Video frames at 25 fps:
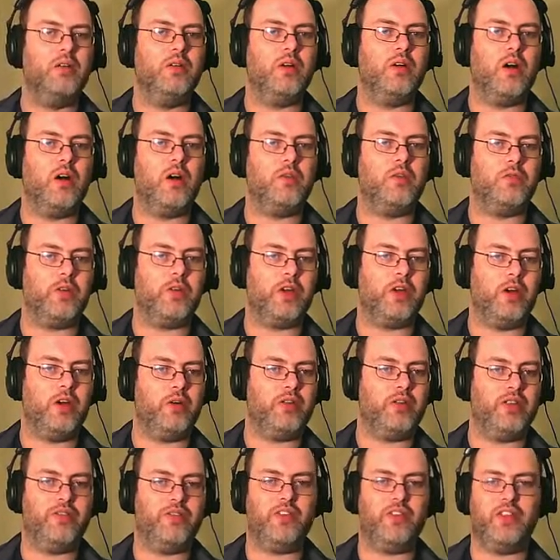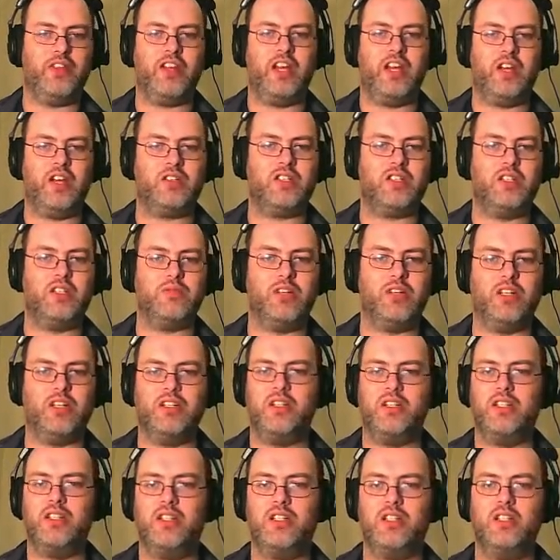Off we go with everything else, come on.
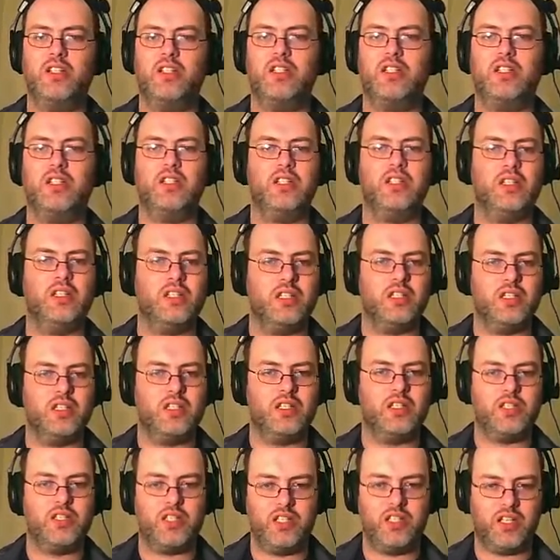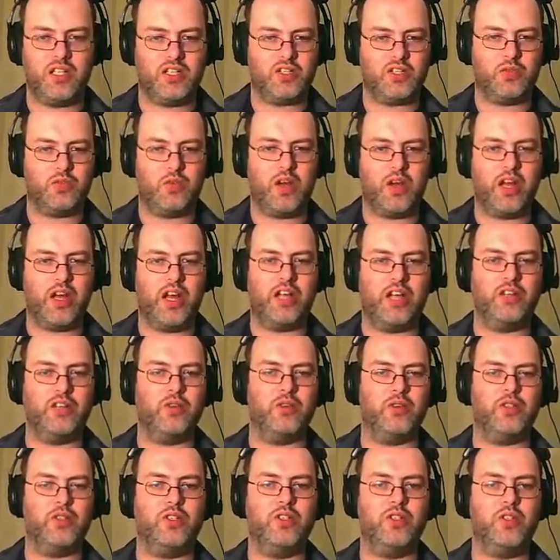See, this is why I
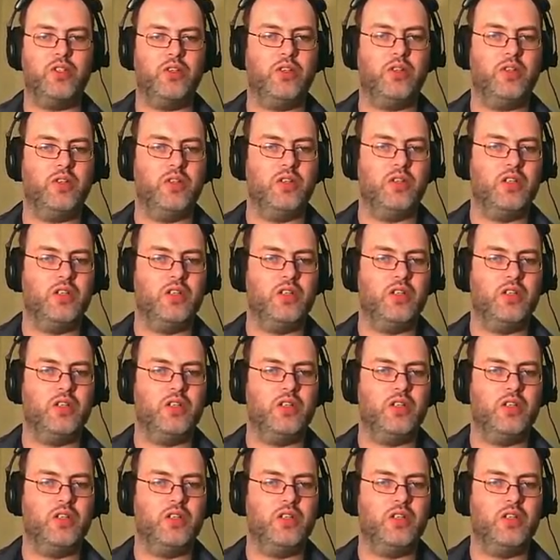don't do